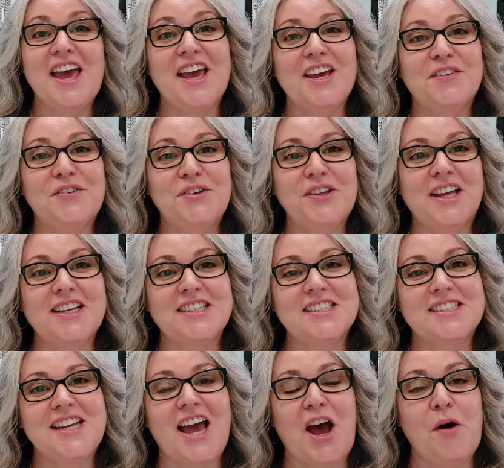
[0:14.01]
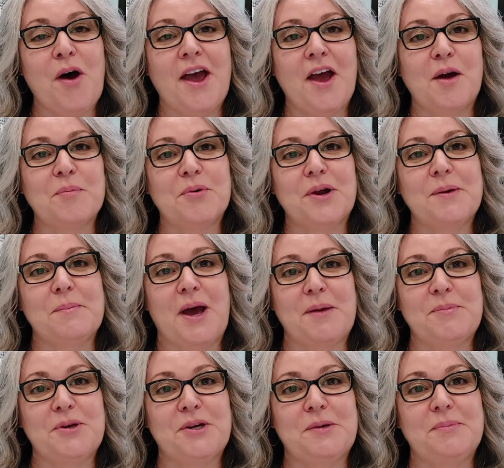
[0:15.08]
If you'd like to see how I operate my
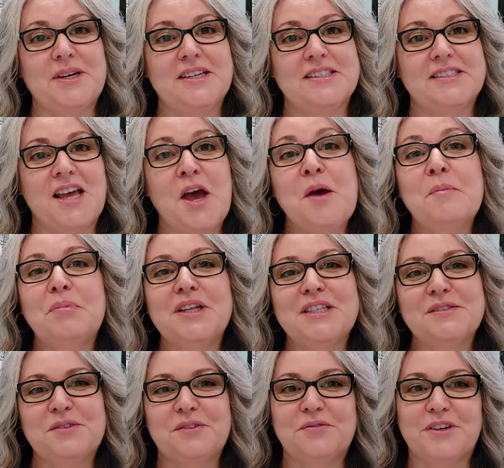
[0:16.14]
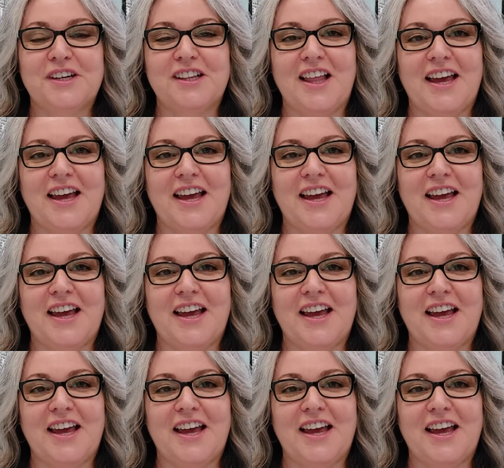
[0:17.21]
beauty biz, please feel free to like